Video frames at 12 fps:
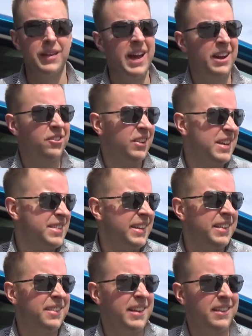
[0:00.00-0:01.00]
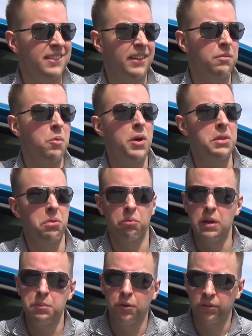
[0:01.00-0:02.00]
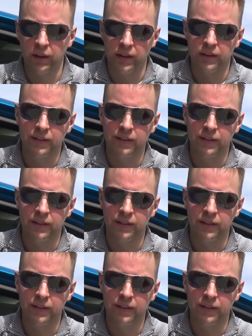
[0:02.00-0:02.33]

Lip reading: Actually, I think it's like 6.3%.